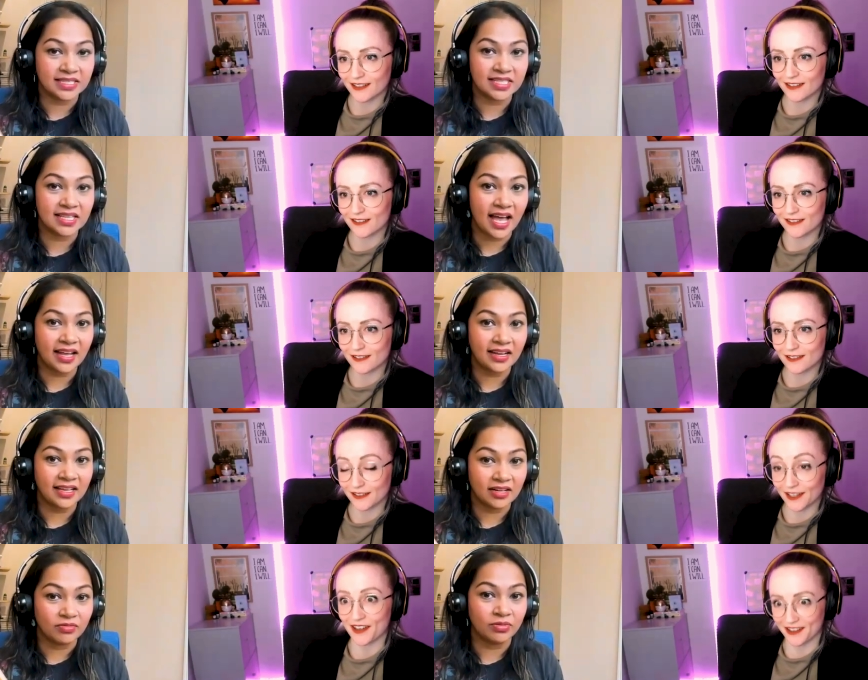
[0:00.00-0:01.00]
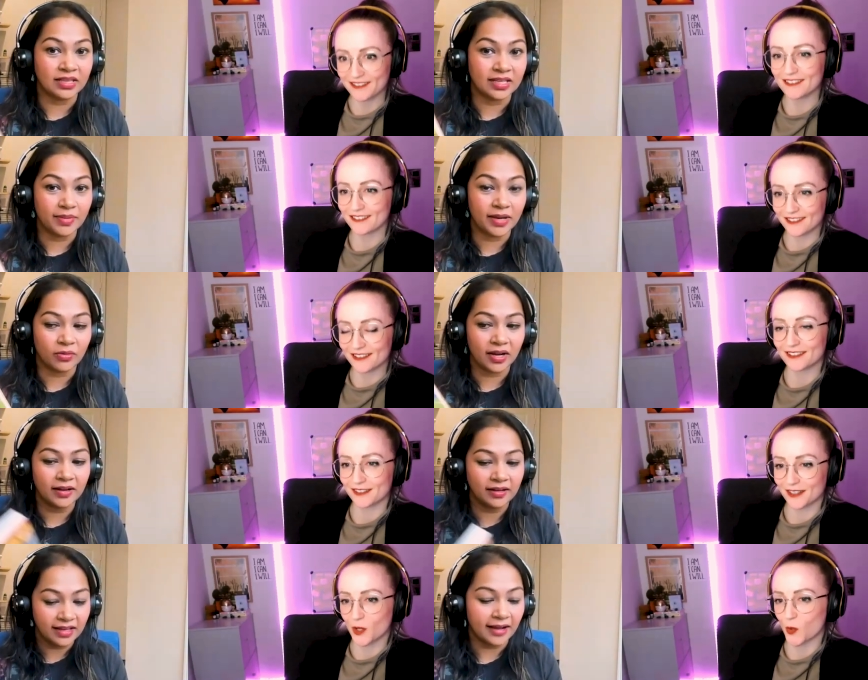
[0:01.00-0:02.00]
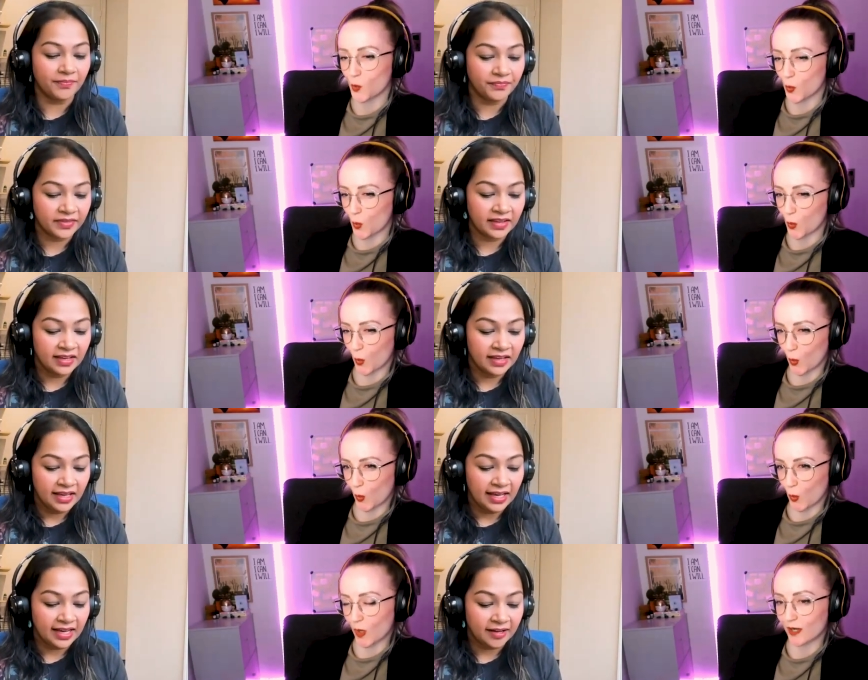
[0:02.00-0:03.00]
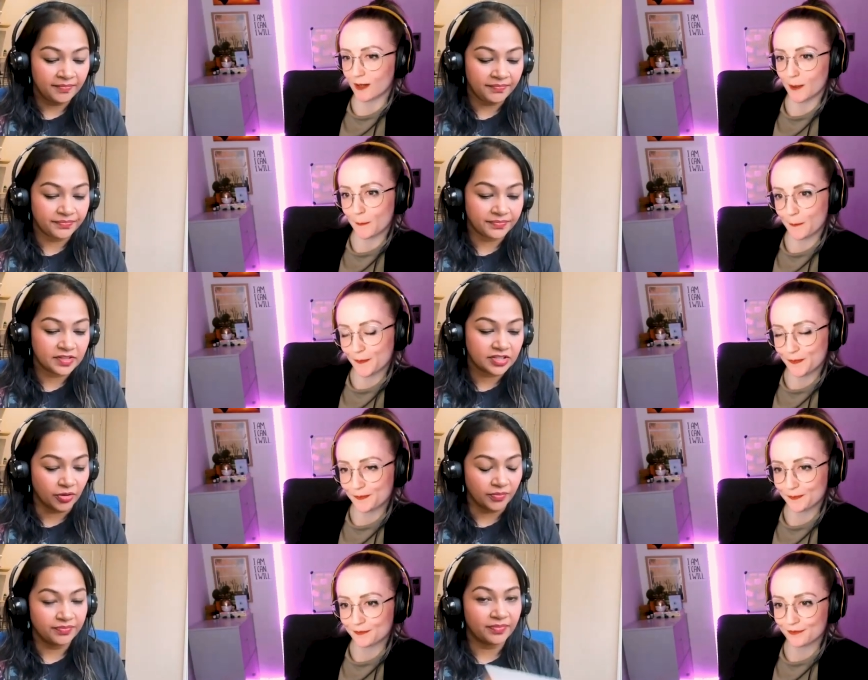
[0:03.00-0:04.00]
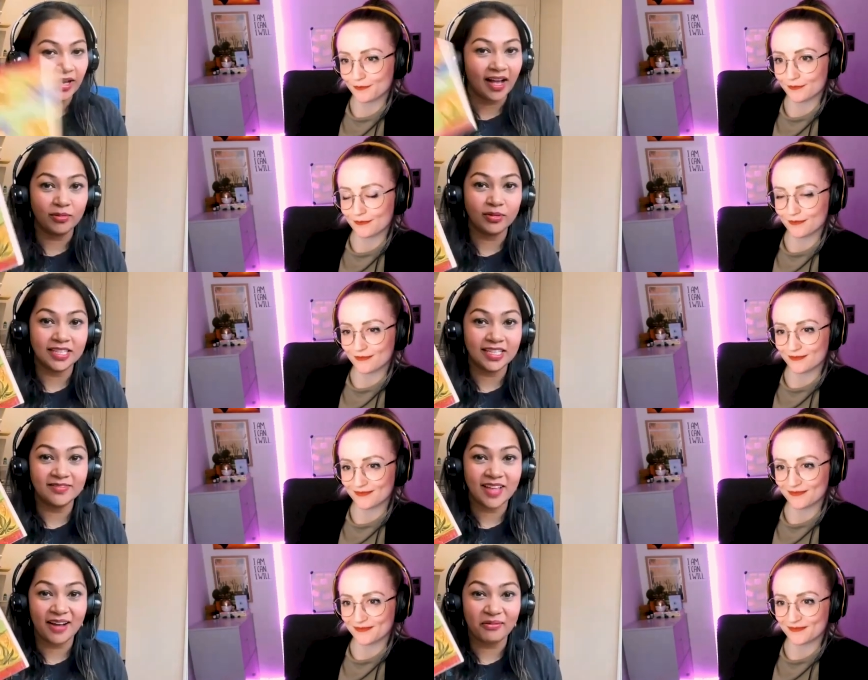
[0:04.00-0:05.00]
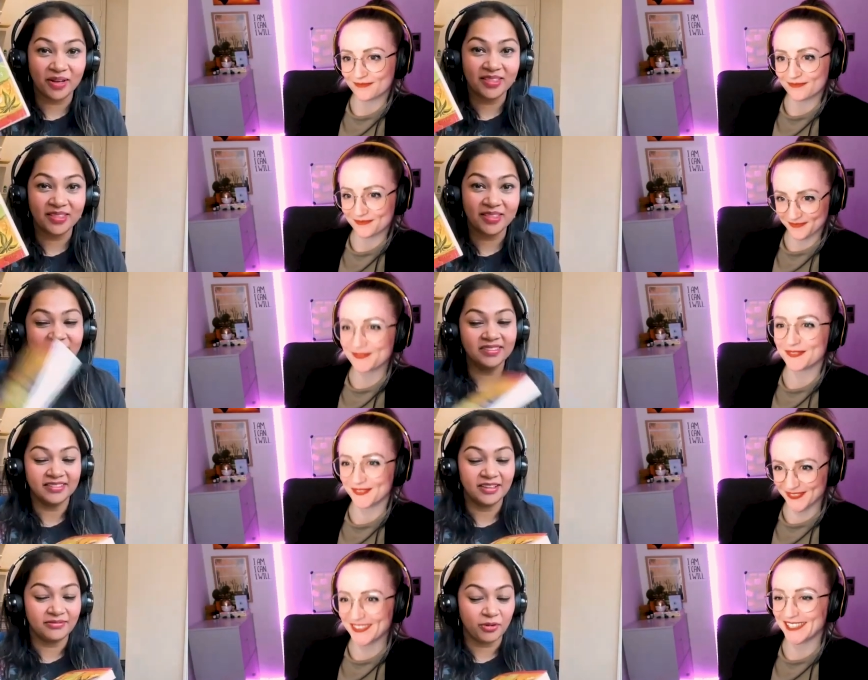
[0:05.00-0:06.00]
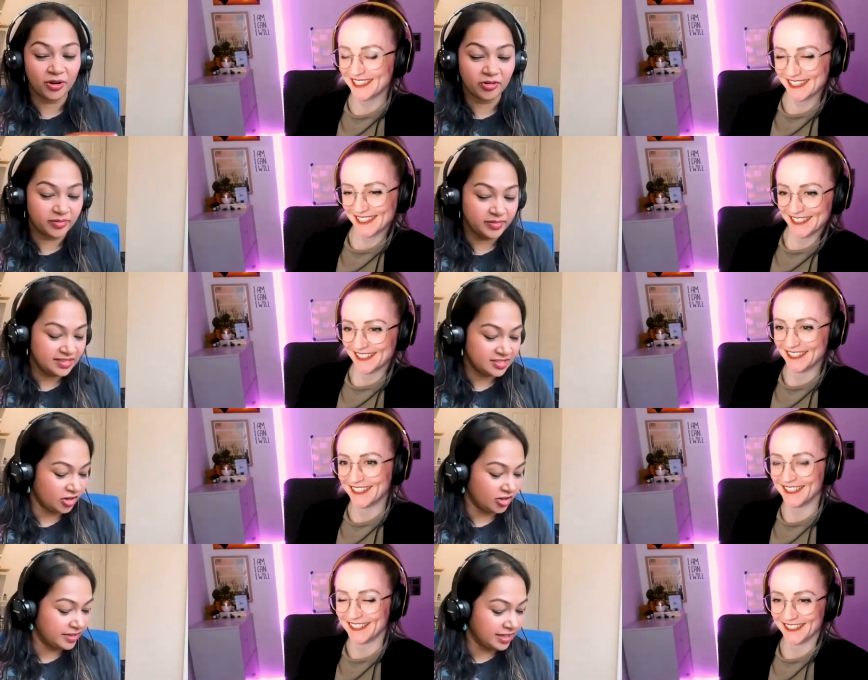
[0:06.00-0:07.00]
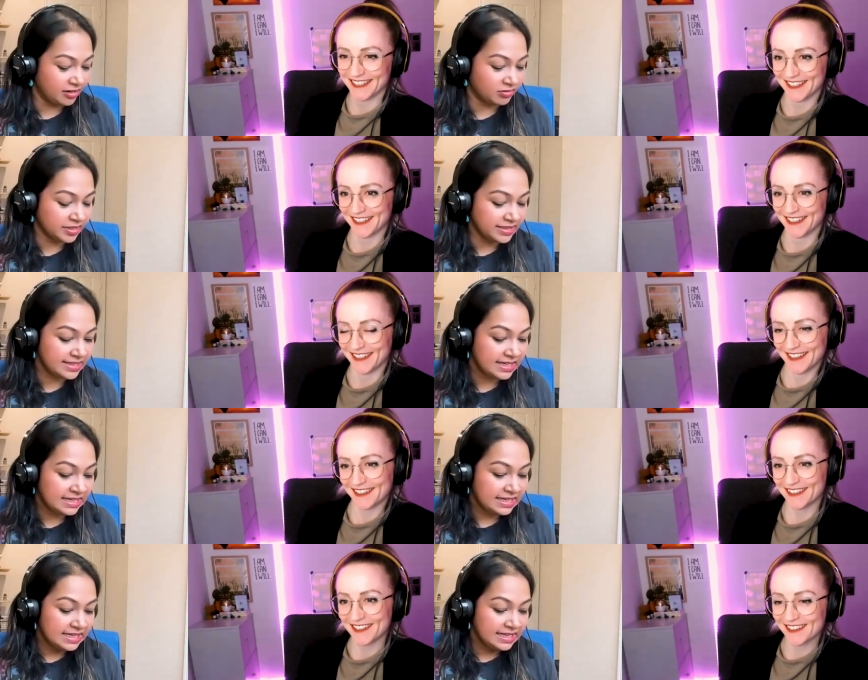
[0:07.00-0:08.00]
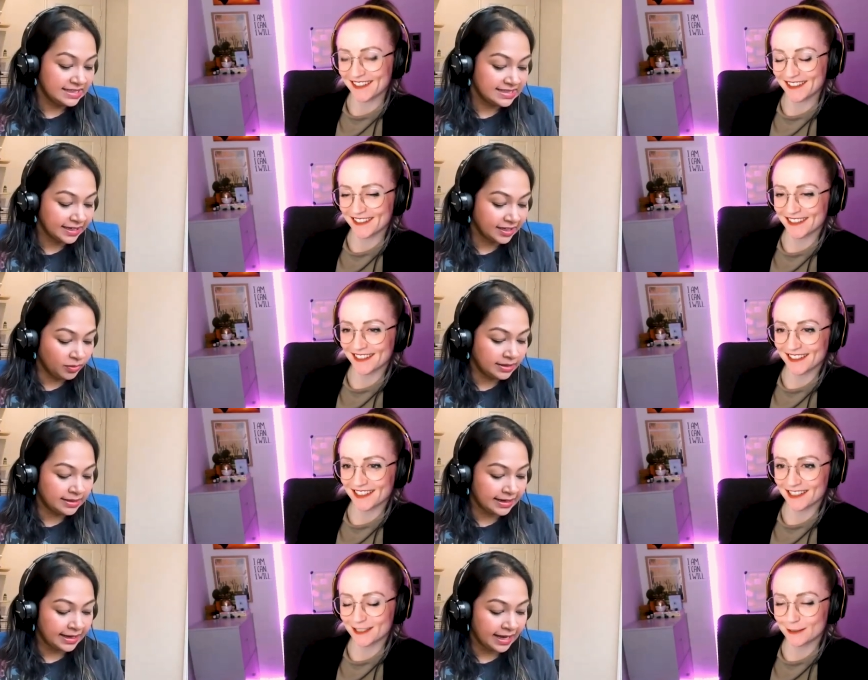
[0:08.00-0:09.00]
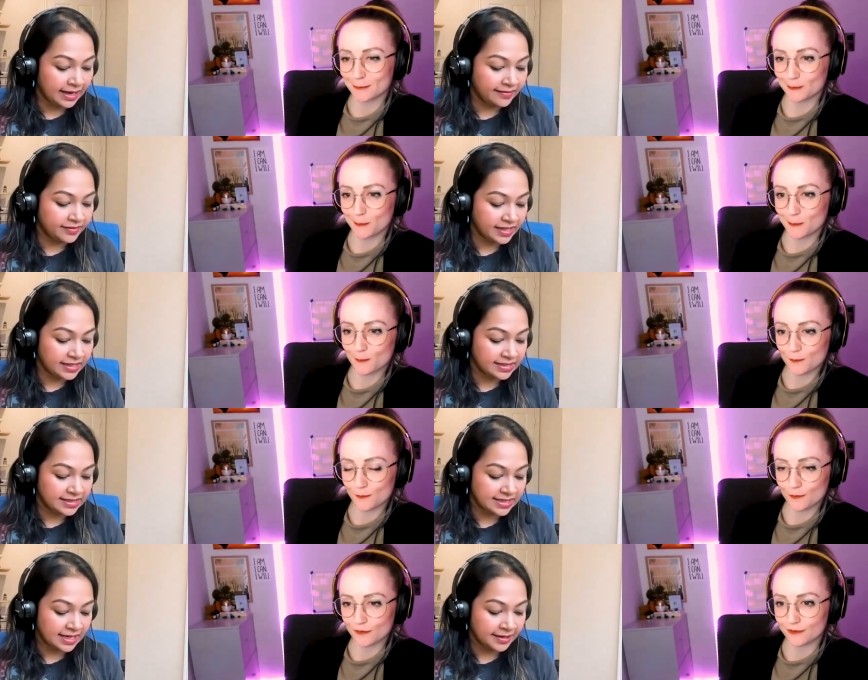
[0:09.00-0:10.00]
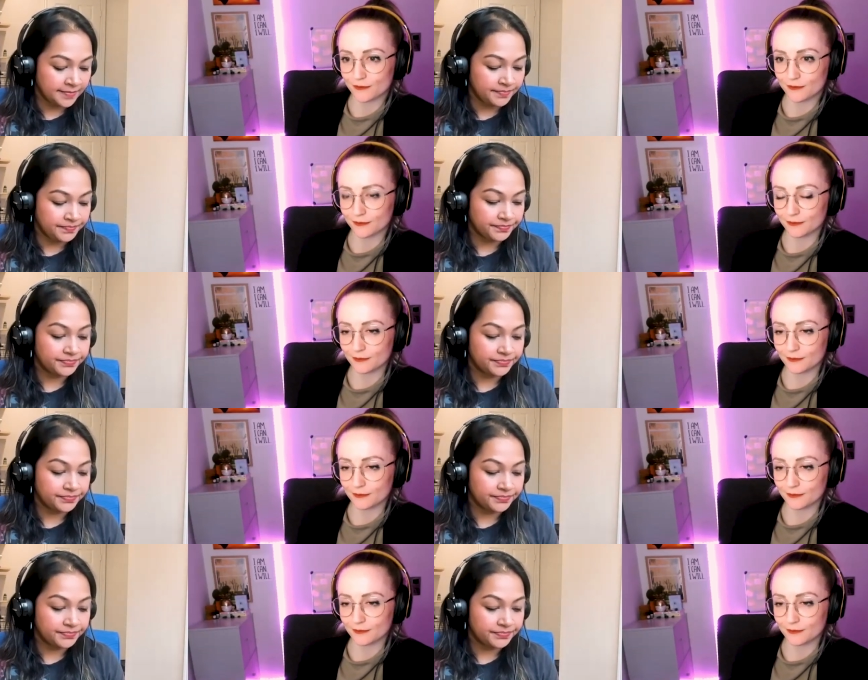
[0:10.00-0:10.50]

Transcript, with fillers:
Speaker 1: into that in a yeah. really big way. Yeah. Um, so I will leave that with you. The Four Agreements, Don Miguel Ruiz. The second one that I have is um,